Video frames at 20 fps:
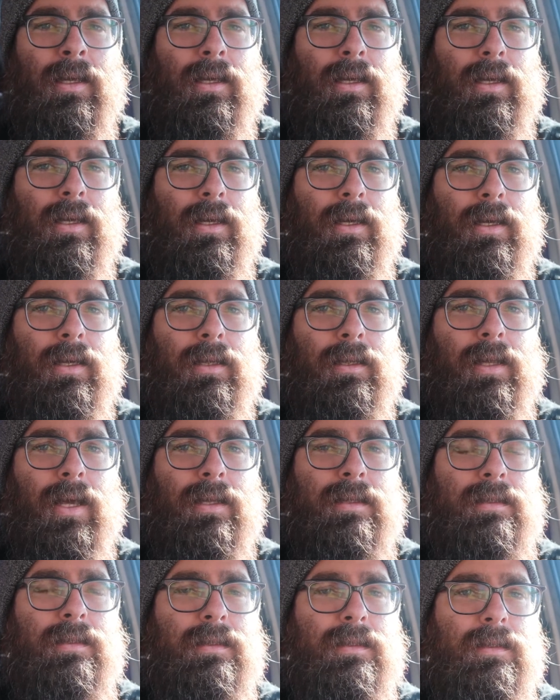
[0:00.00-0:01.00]
and
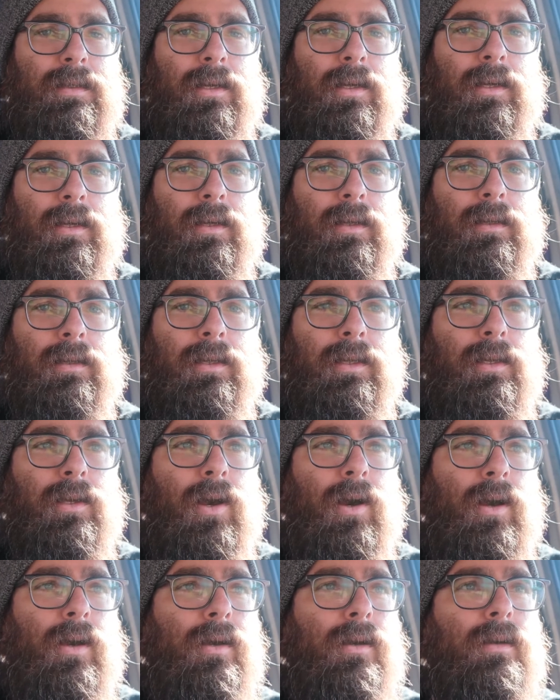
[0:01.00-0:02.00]
that's the
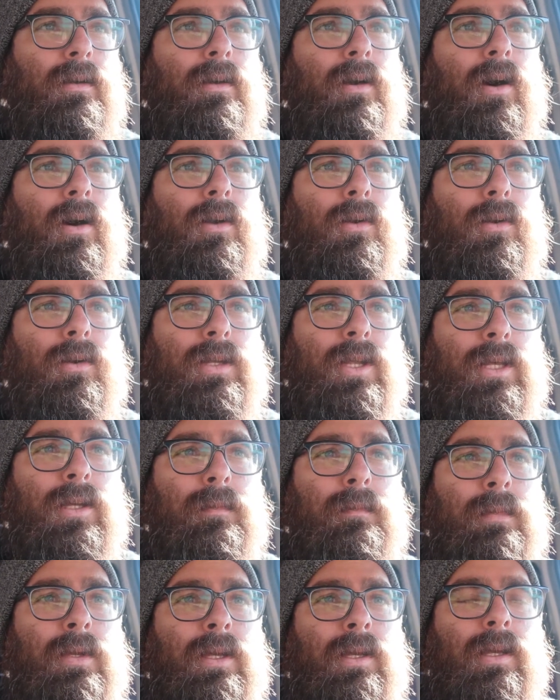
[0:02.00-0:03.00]
auto
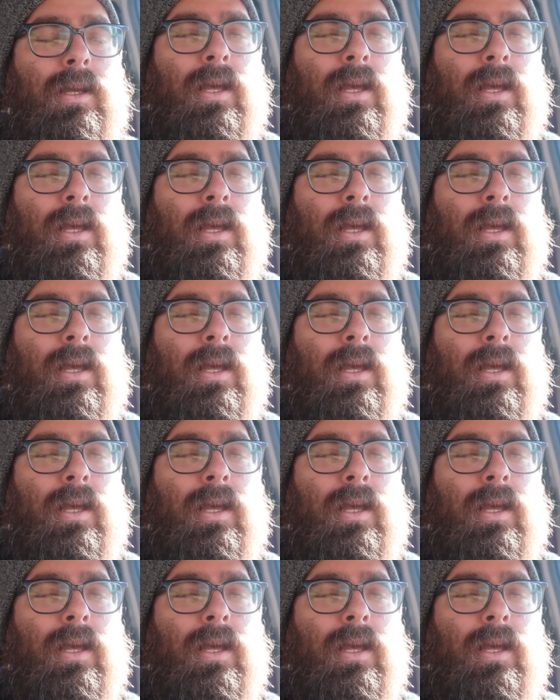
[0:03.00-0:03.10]
dim